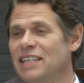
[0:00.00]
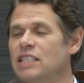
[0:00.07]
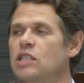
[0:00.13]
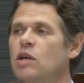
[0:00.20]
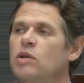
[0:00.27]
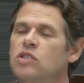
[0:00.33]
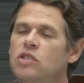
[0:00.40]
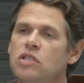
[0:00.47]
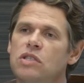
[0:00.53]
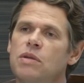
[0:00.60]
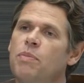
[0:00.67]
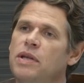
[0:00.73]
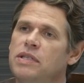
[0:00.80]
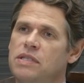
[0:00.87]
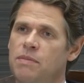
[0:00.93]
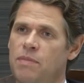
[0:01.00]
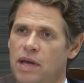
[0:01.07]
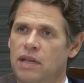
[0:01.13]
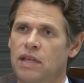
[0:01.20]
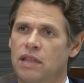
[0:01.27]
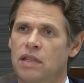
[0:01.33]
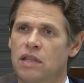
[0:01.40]
So it just depends the
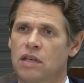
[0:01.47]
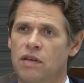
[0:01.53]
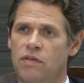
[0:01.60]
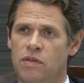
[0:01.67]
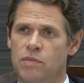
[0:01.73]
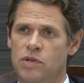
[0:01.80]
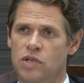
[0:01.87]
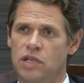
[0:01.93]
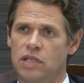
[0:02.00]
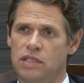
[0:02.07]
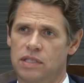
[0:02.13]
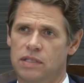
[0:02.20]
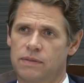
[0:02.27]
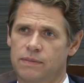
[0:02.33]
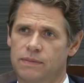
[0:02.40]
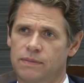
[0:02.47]
mandate that you give the machines.